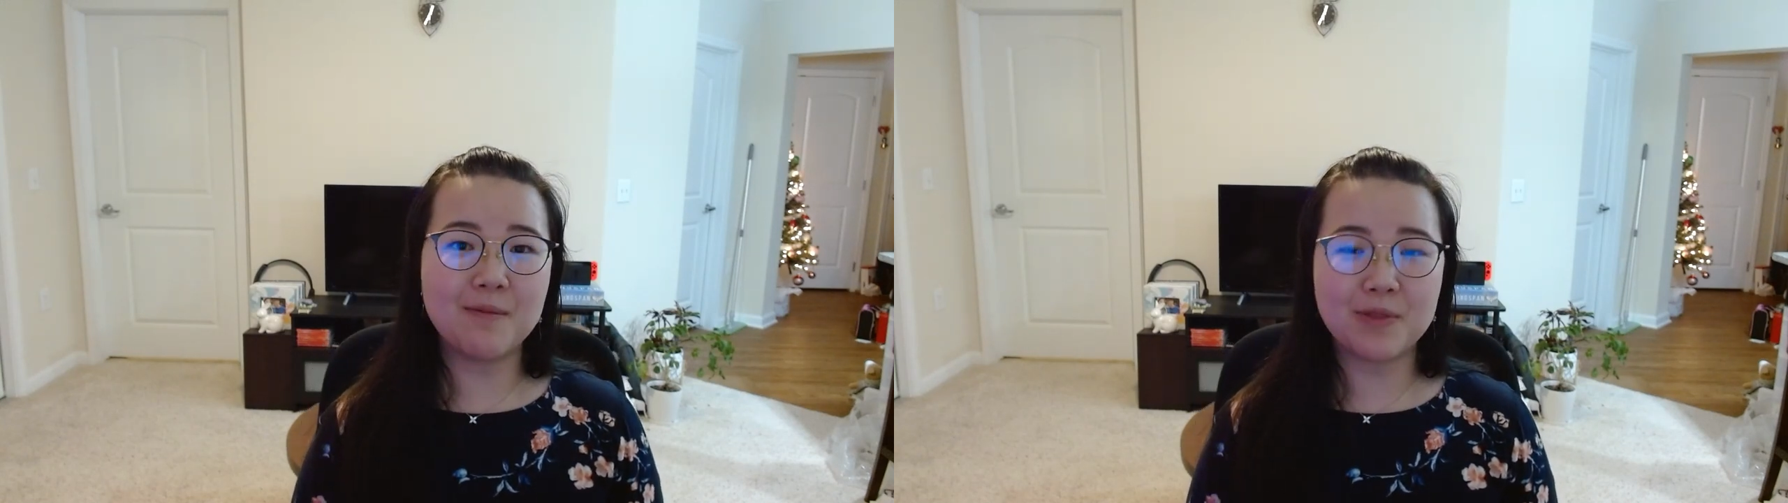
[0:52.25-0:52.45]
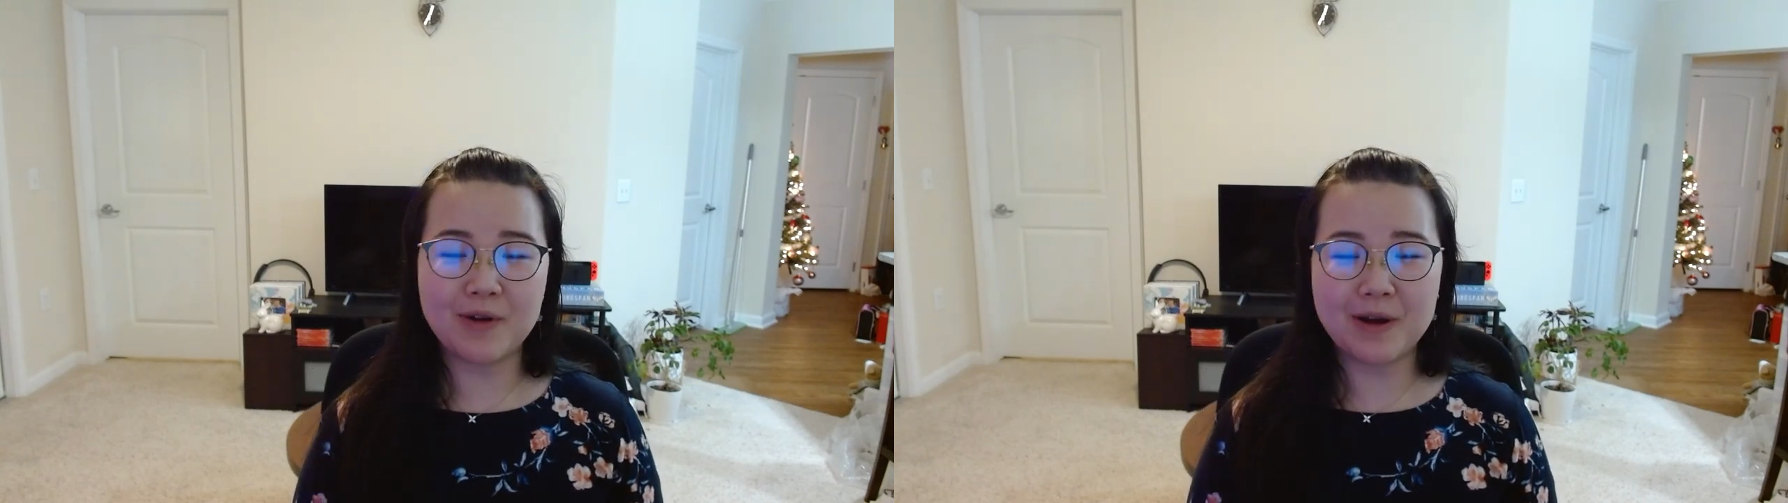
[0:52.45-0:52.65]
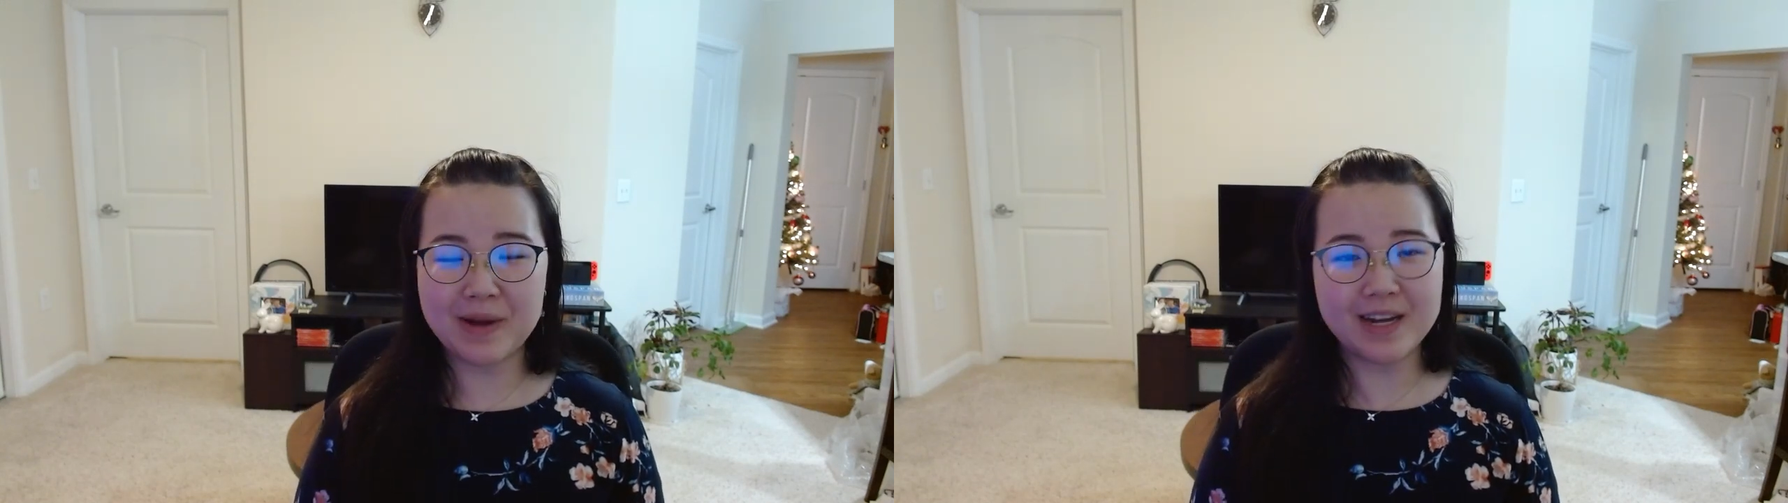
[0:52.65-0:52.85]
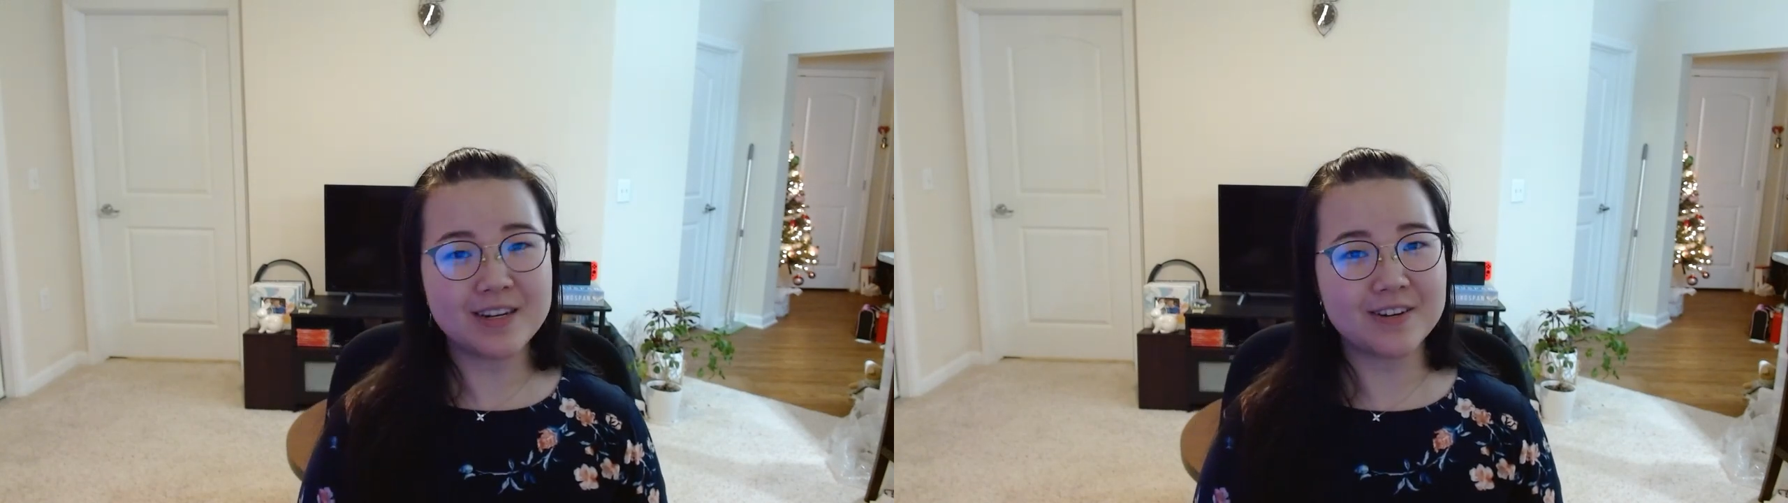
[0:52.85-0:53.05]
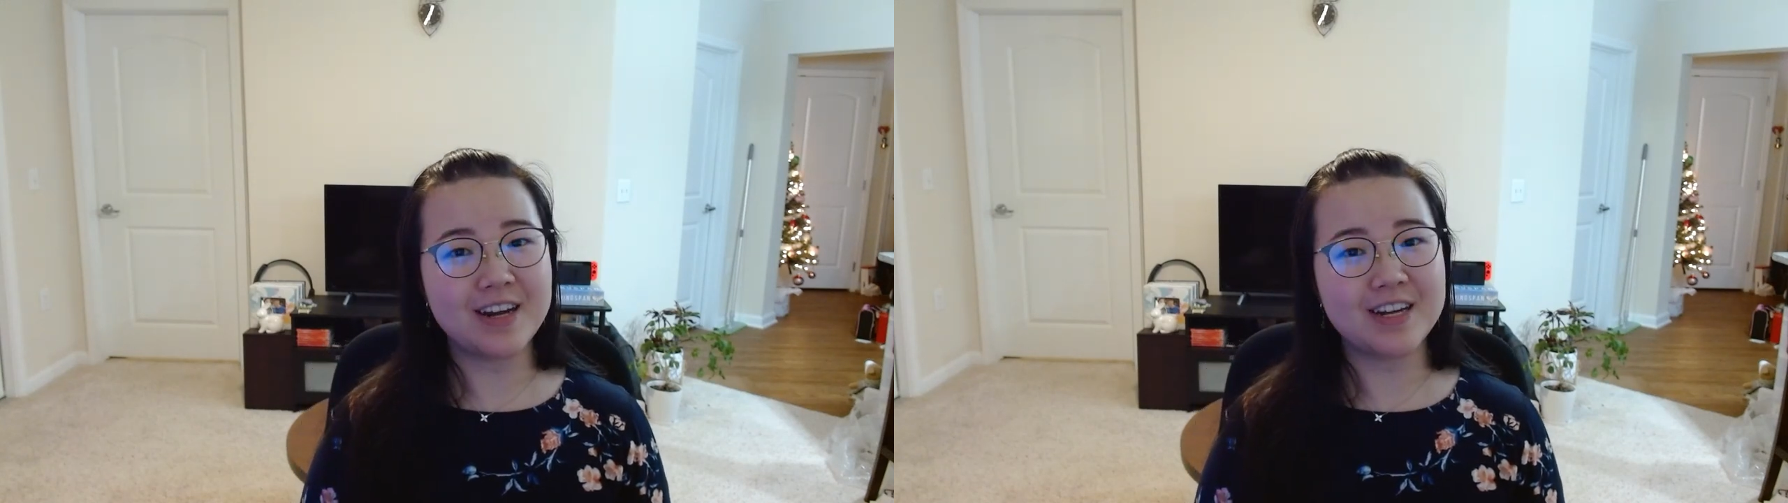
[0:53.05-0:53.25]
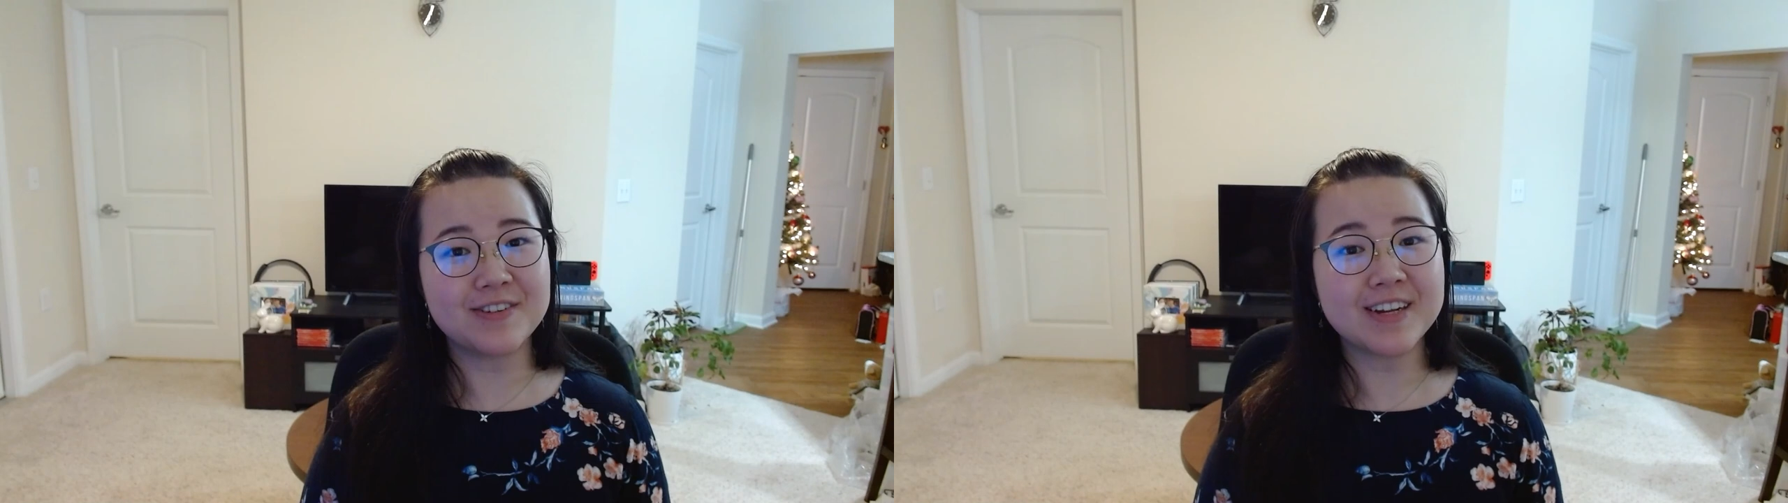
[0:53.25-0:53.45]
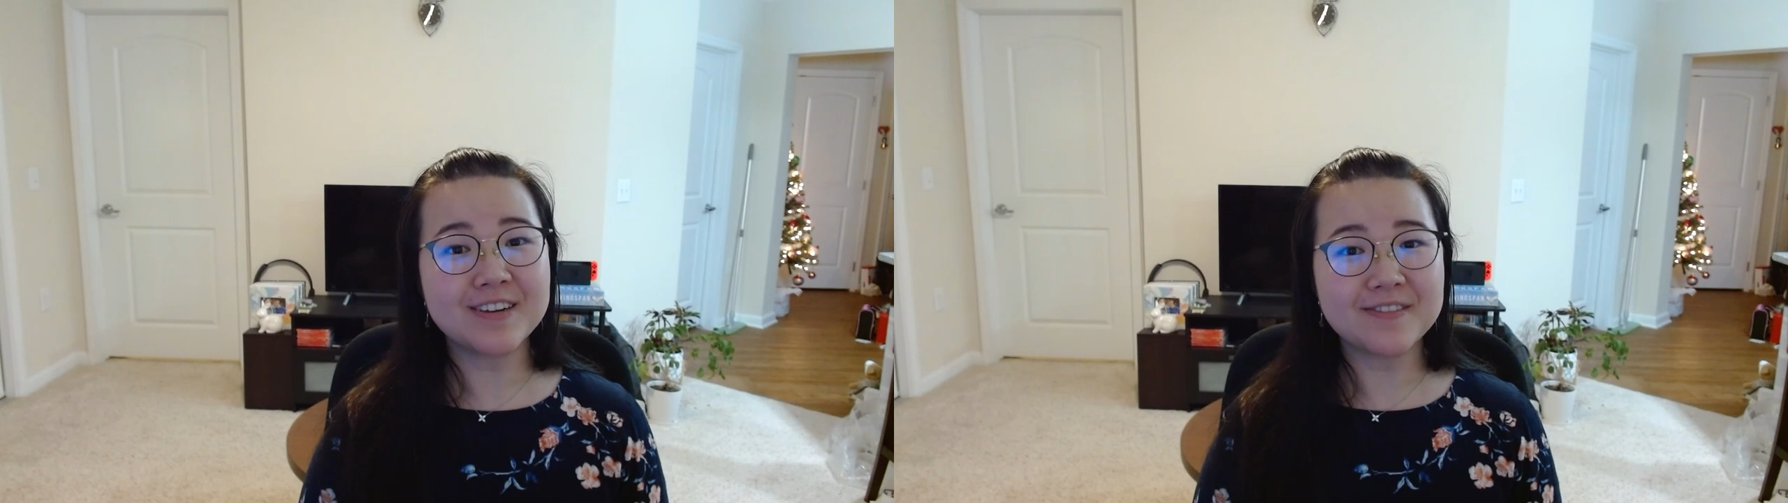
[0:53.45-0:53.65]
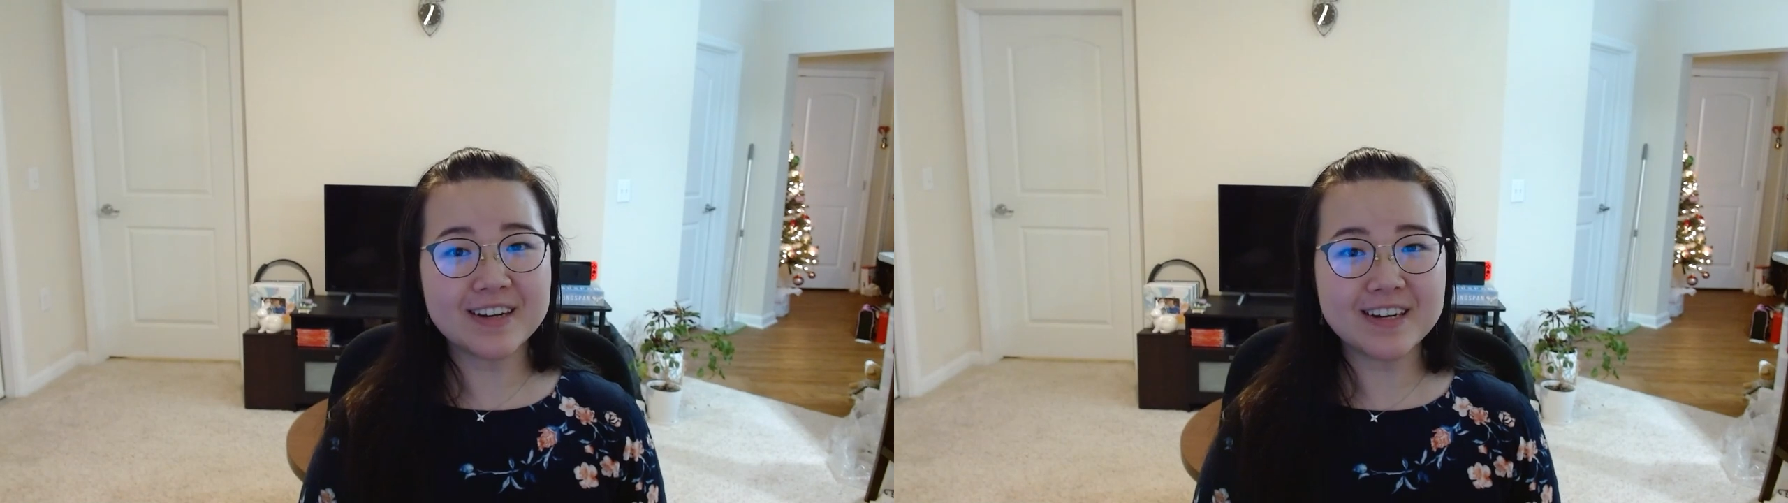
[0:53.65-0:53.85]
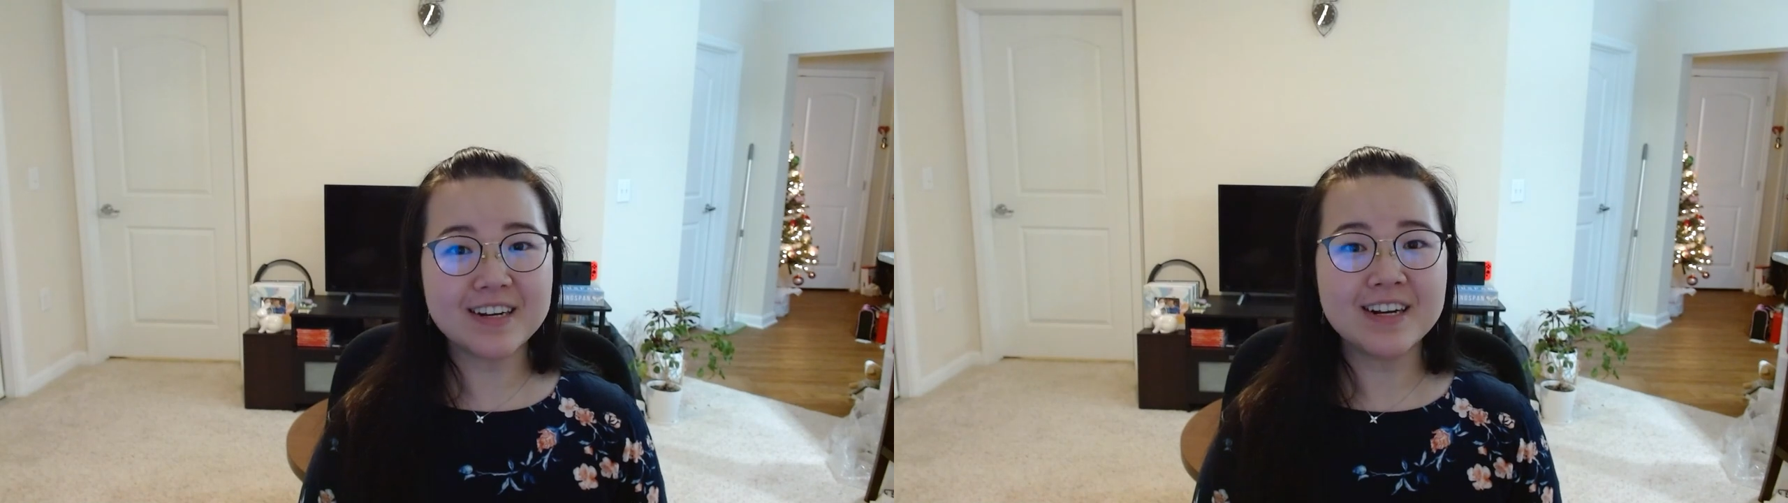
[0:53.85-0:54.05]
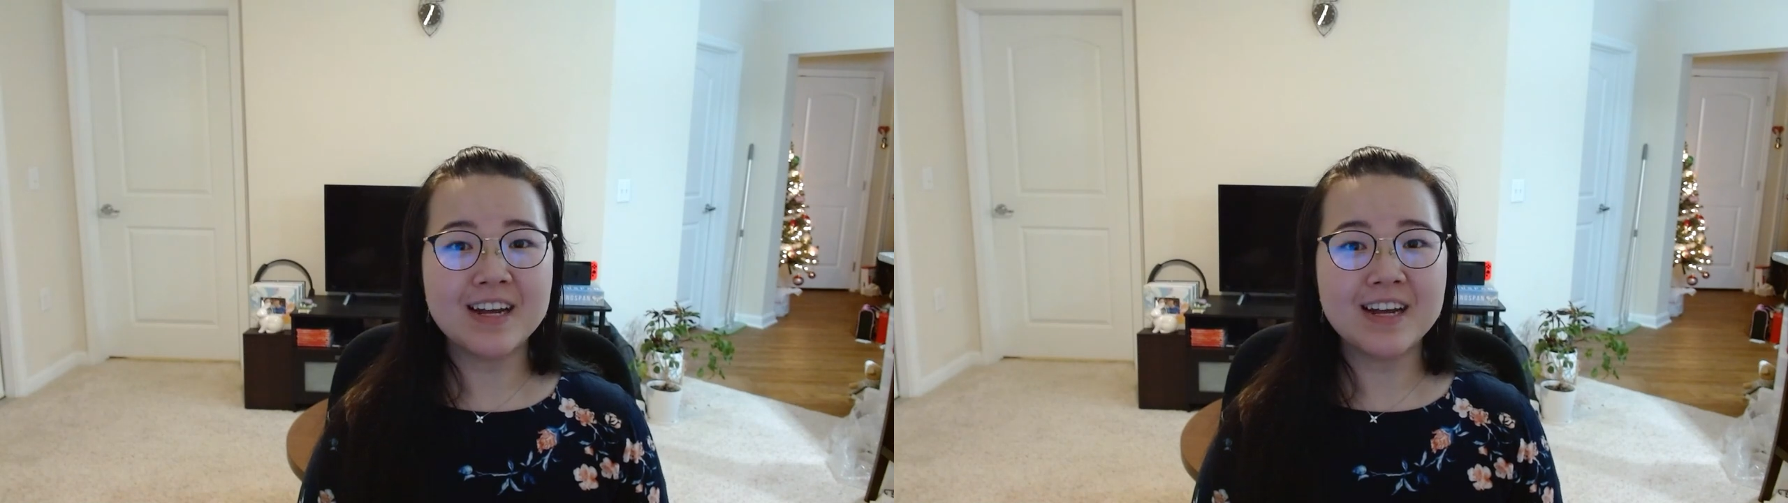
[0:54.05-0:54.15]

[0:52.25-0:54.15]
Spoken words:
throughout my undergraduate career.